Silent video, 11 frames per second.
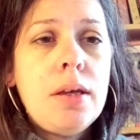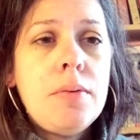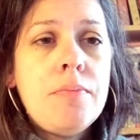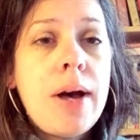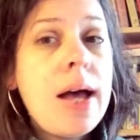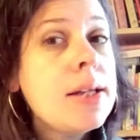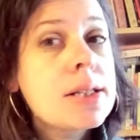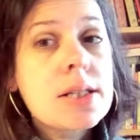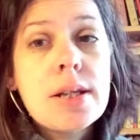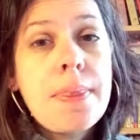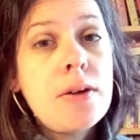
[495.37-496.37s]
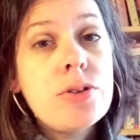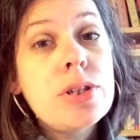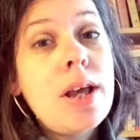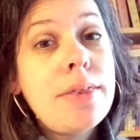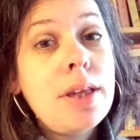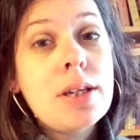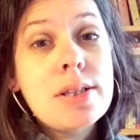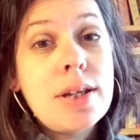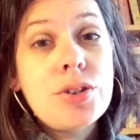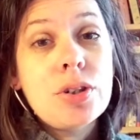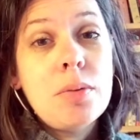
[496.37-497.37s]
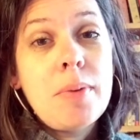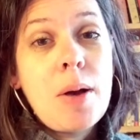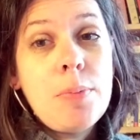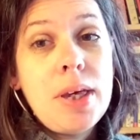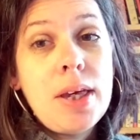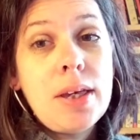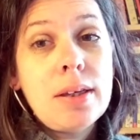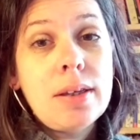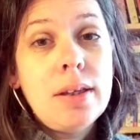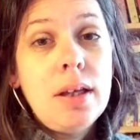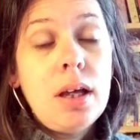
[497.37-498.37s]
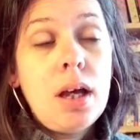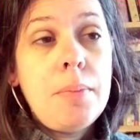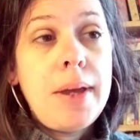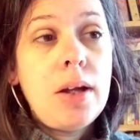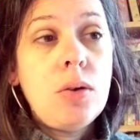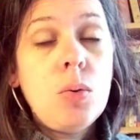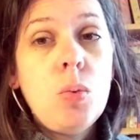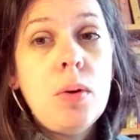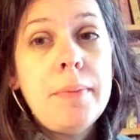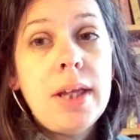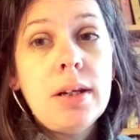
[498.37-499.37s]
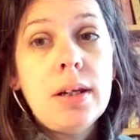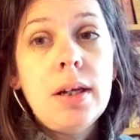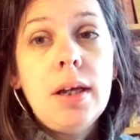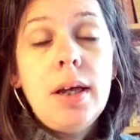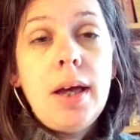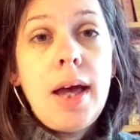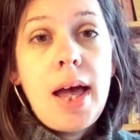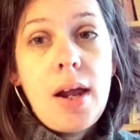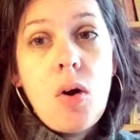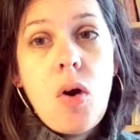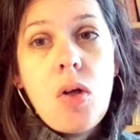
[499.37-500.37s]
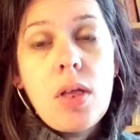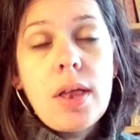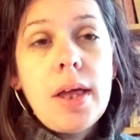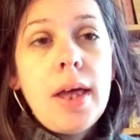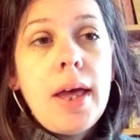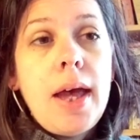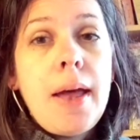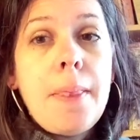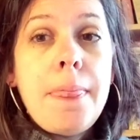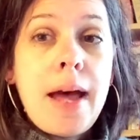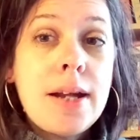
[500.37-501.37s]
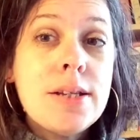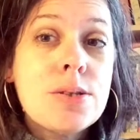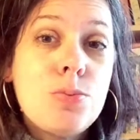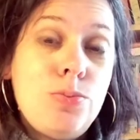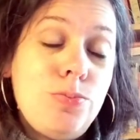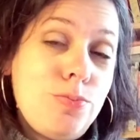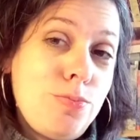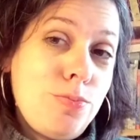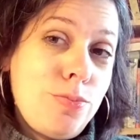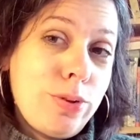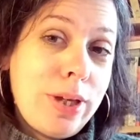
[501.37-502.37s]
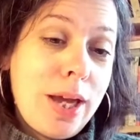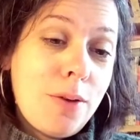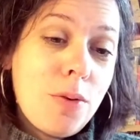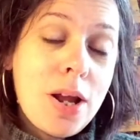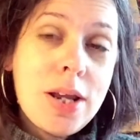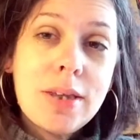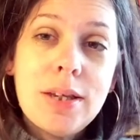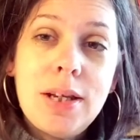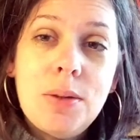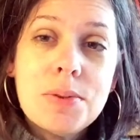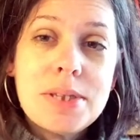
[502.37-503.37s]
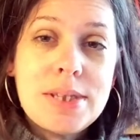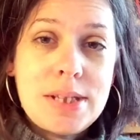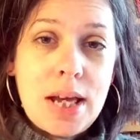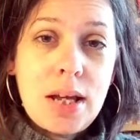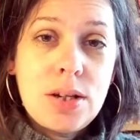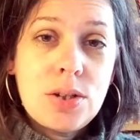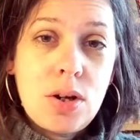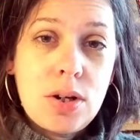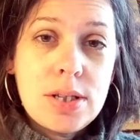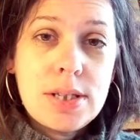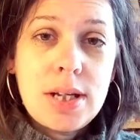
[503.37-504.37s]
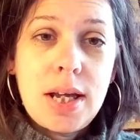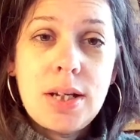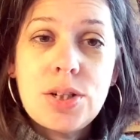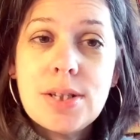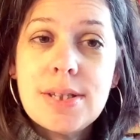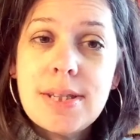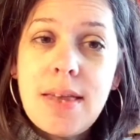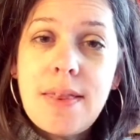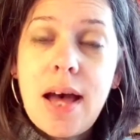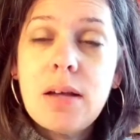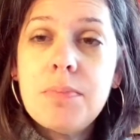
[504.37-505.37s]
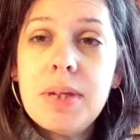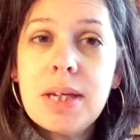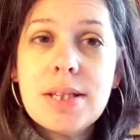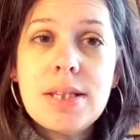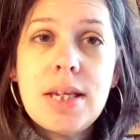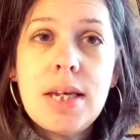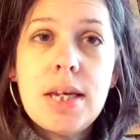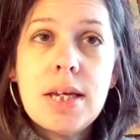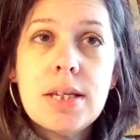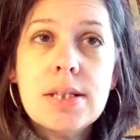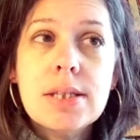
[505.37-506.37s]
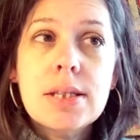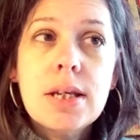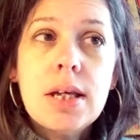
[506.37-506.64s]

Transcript: but there's nothing essential about being a man or a woman at all. And that is really ironic that he would stand on a stage and say that, because he is